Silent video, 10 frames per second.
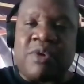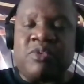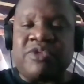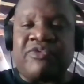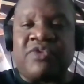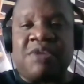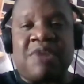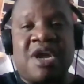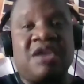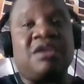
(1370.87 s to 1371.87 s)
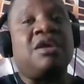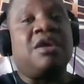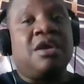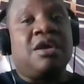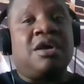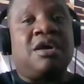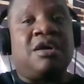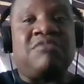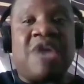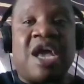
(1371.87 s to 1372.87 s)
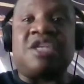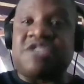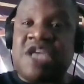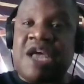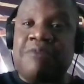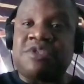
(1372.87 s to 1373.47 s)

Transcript: with a friend of mine. Alex Thomas,